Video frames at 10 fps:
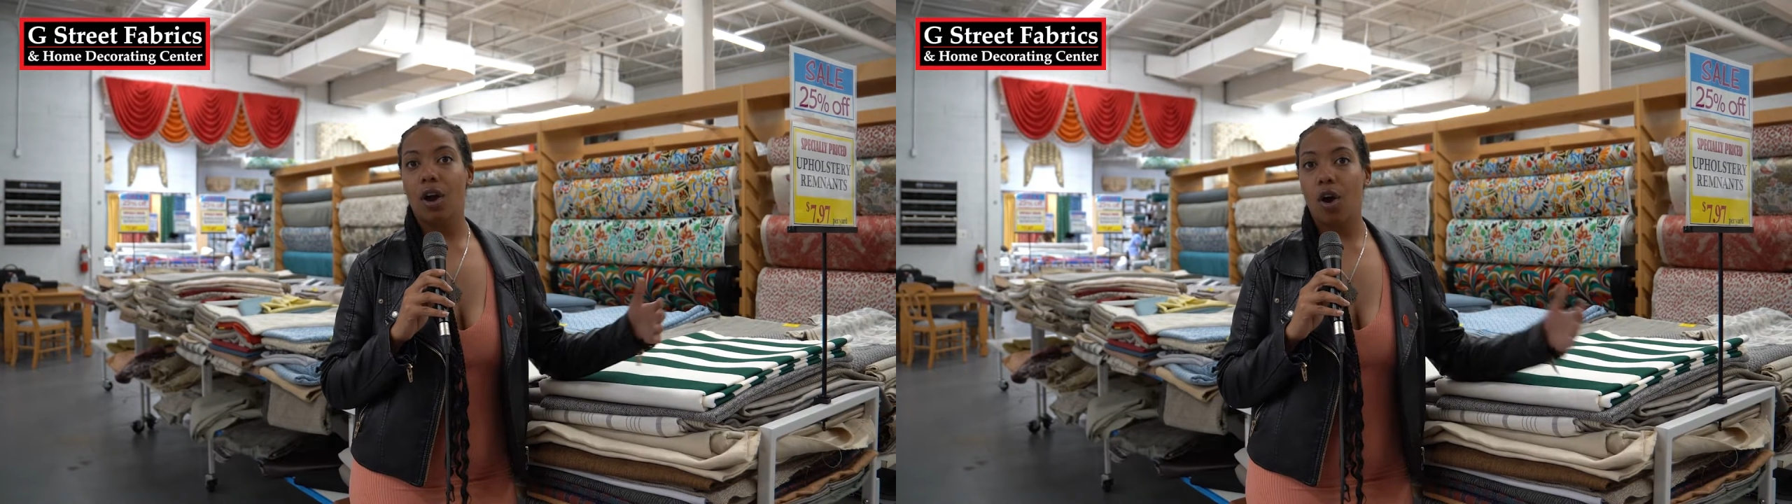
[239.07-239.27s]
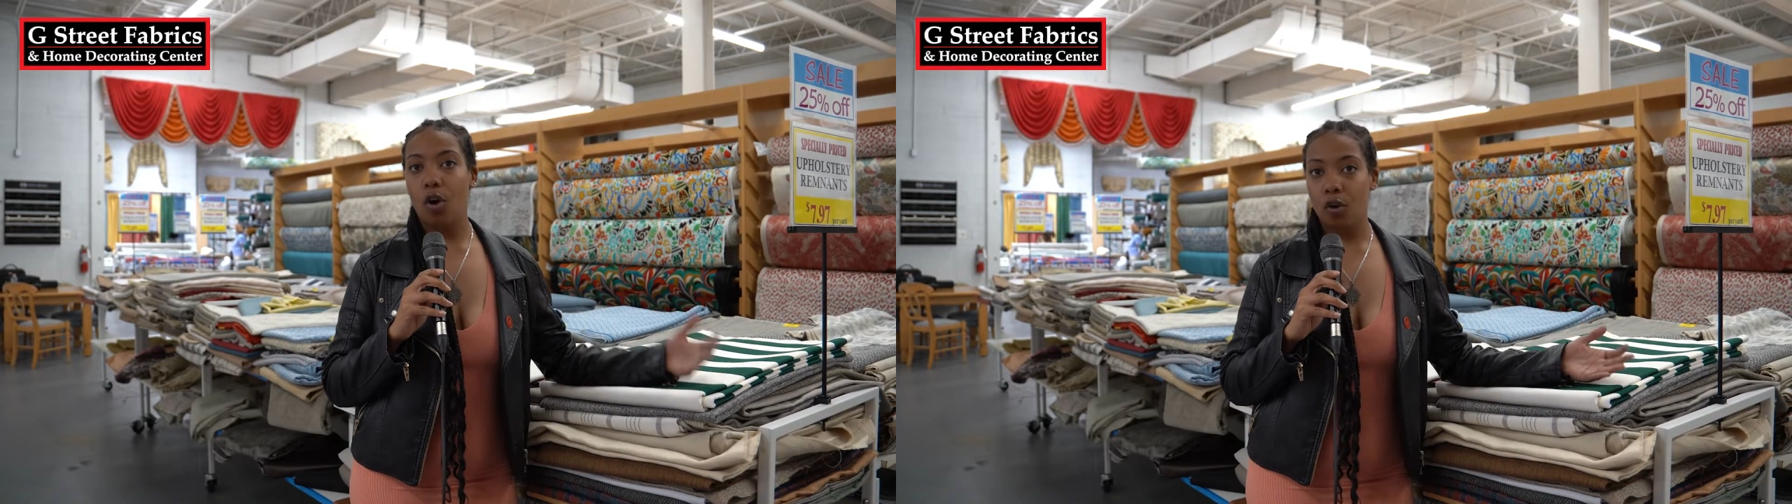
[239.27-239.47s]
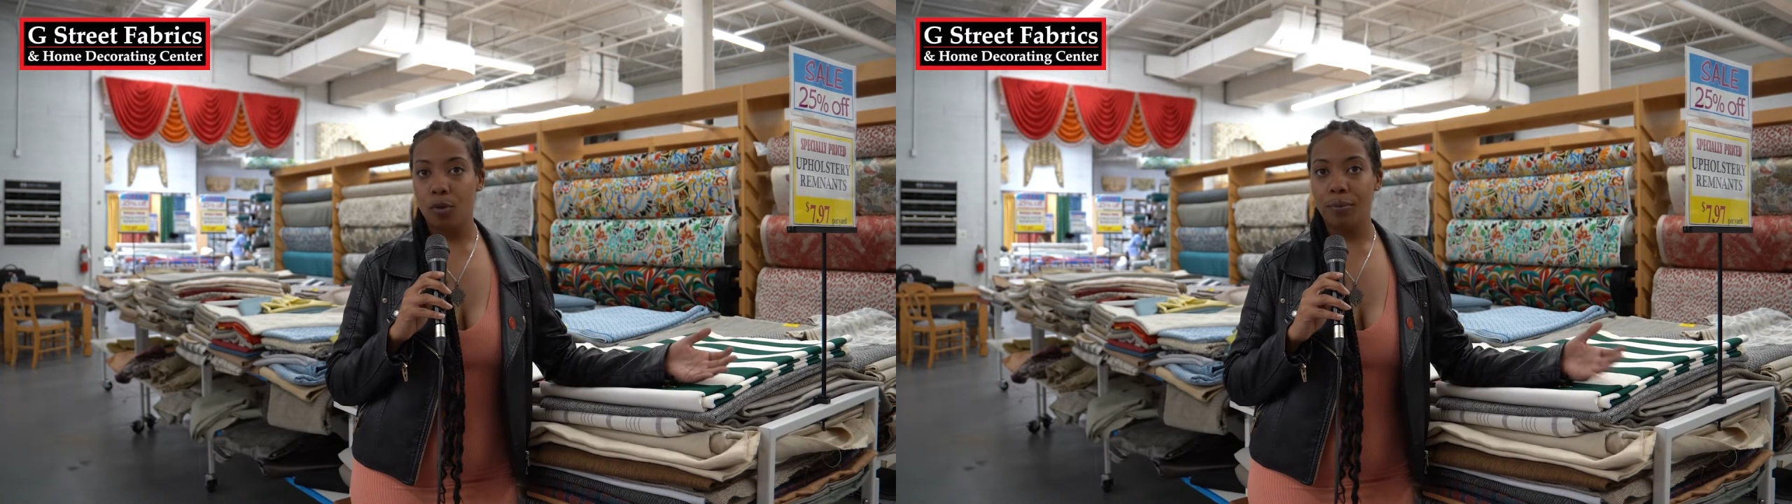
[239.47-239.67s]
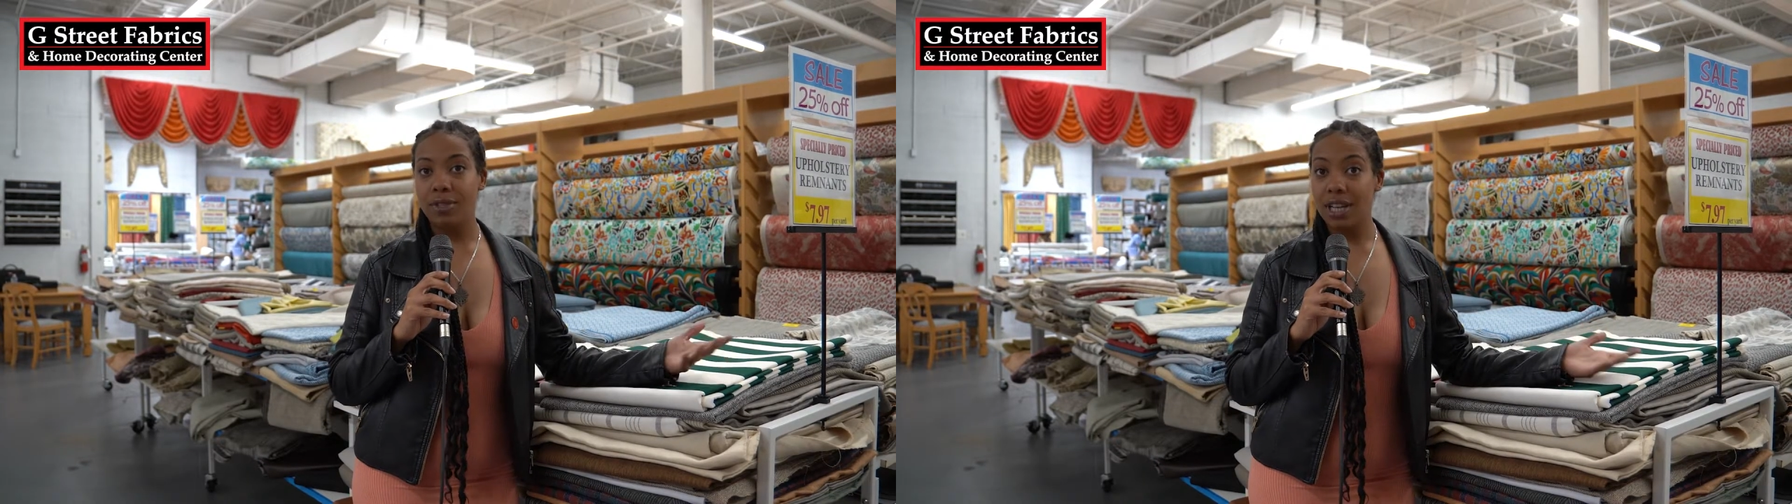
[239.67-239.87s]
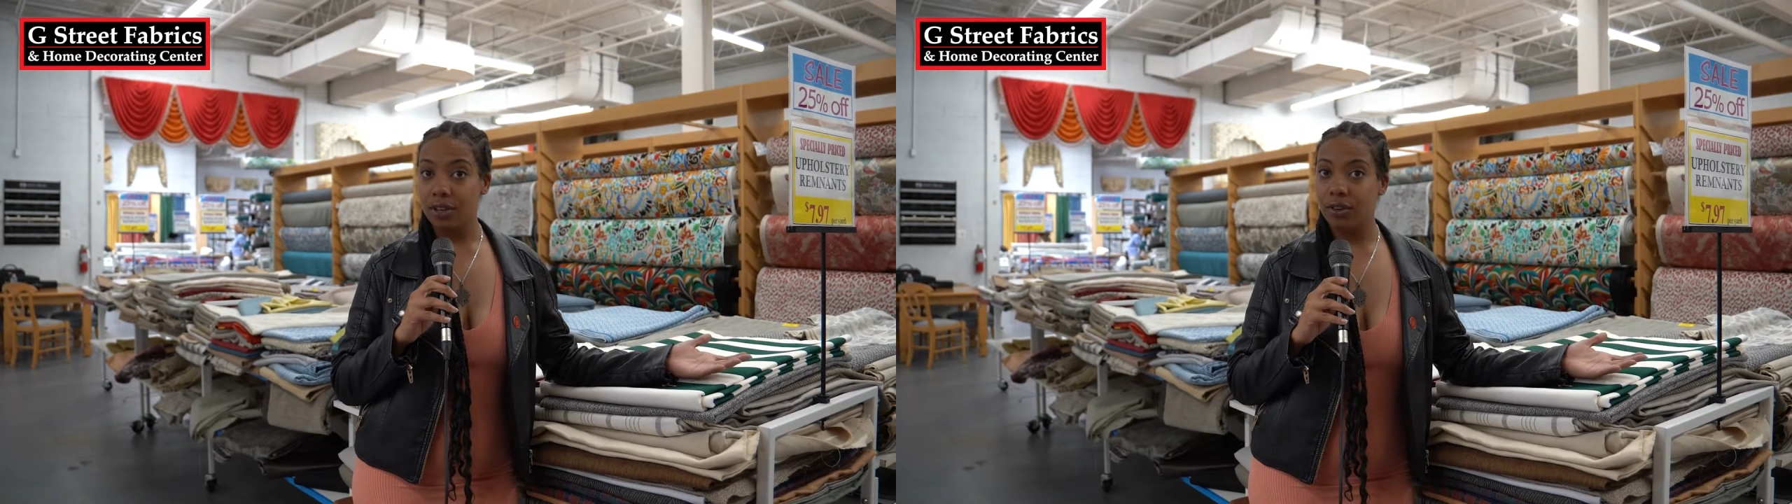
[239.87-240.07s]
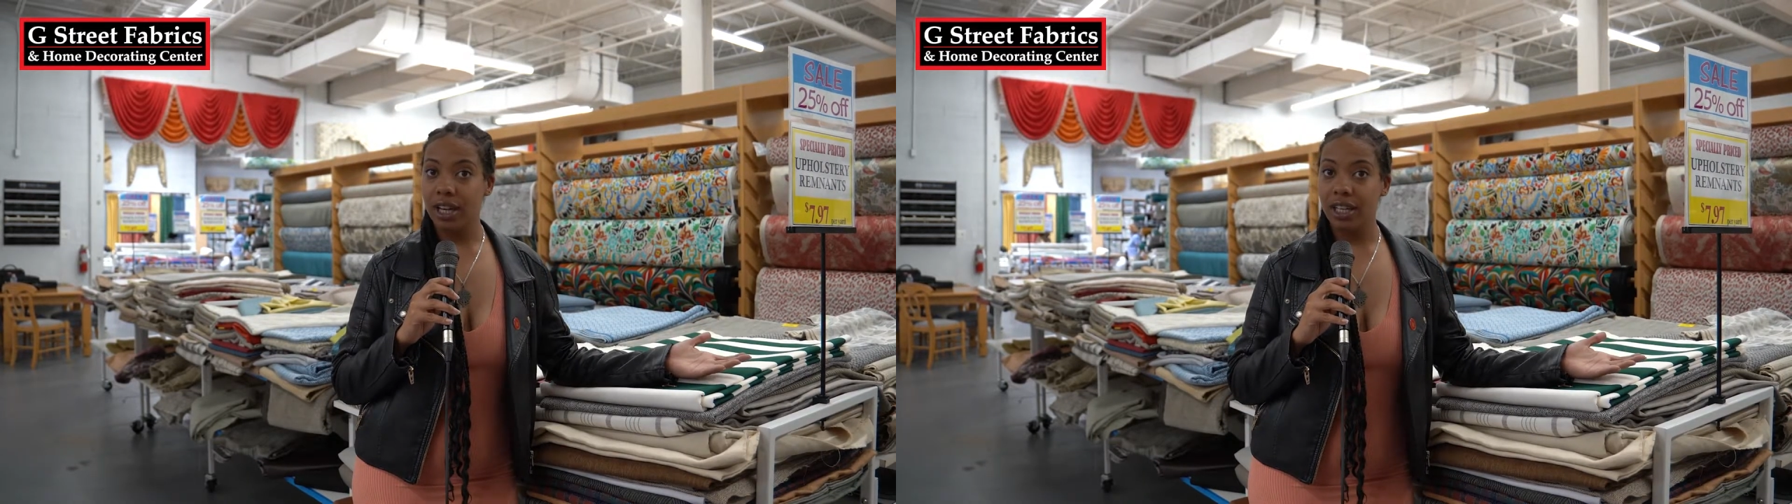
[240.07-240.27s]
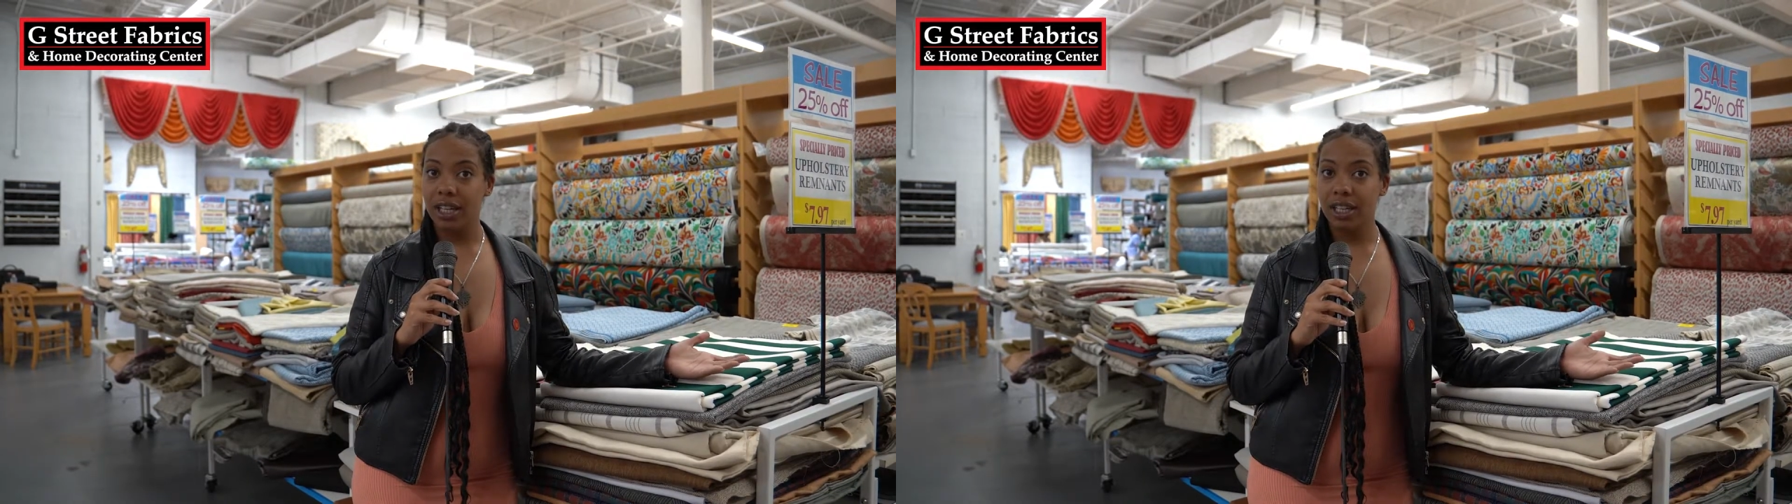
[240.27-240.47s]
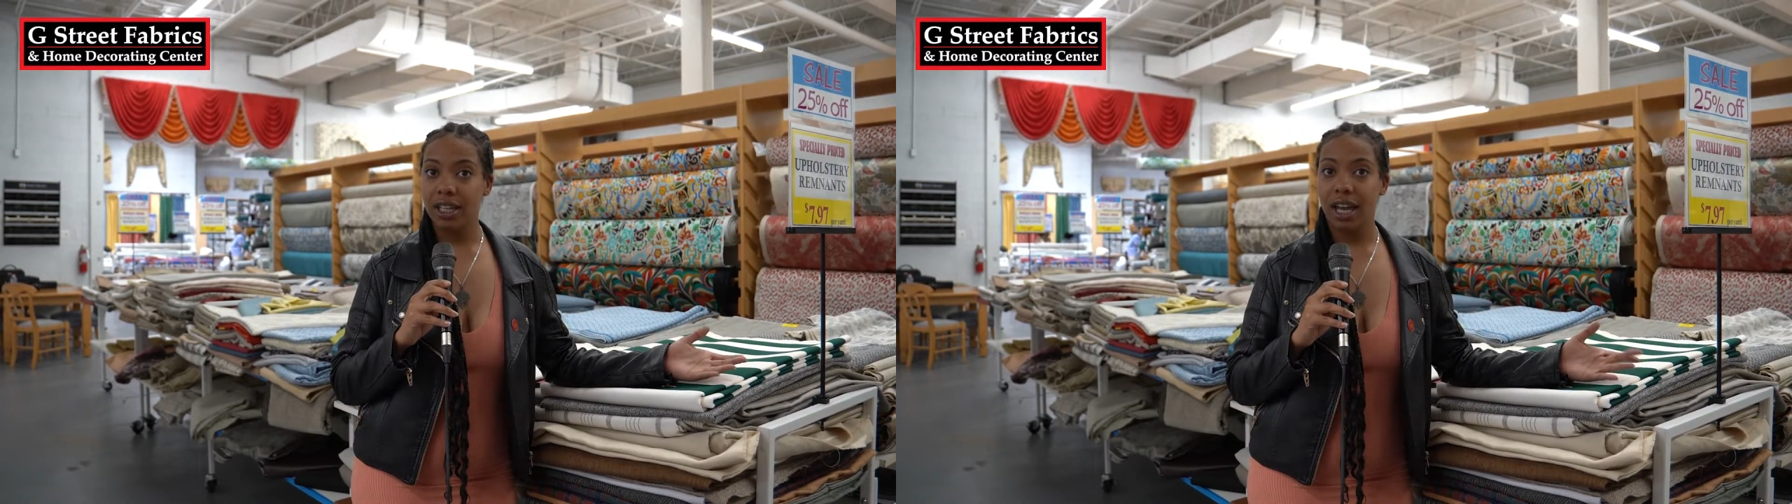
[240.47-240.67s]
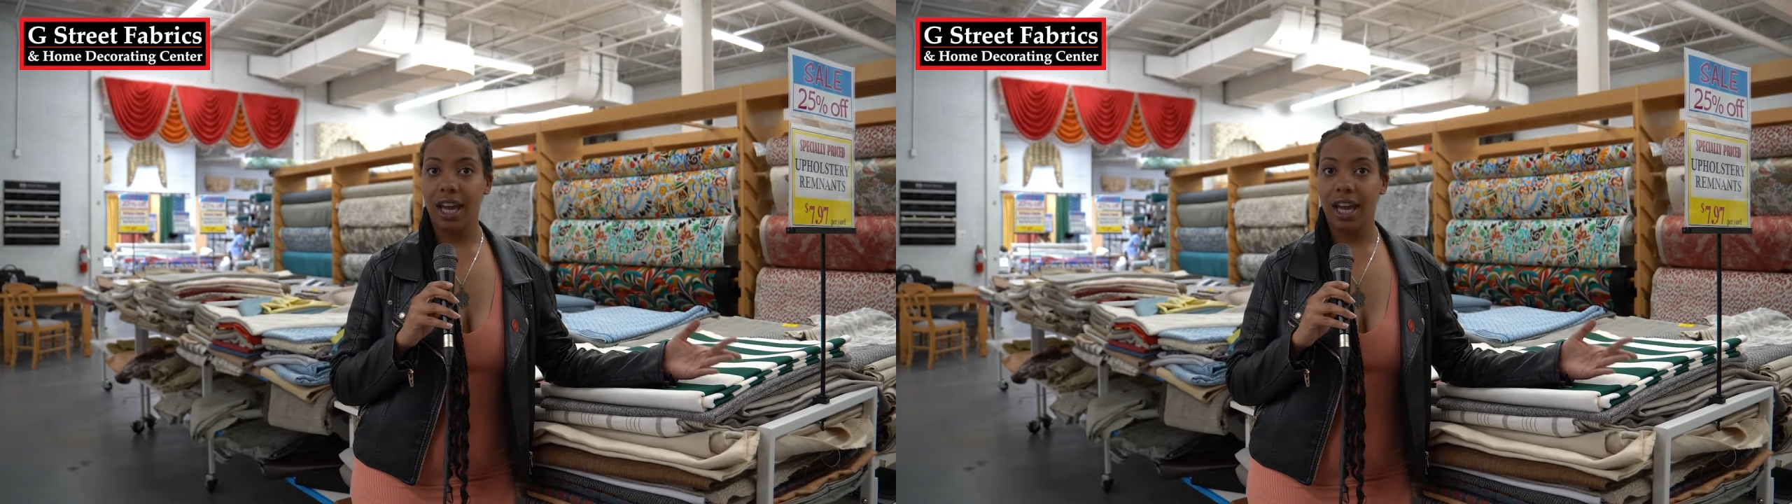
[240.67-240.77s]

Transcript: home decorating